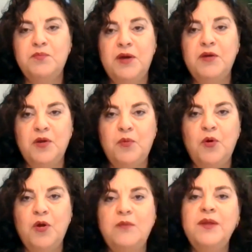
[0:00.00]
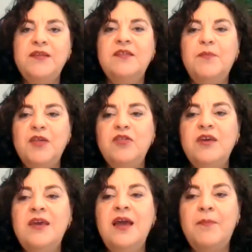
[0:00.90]
about your board, but
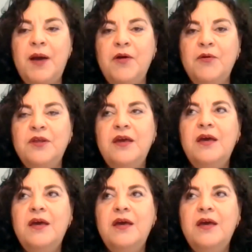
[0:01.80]
especially about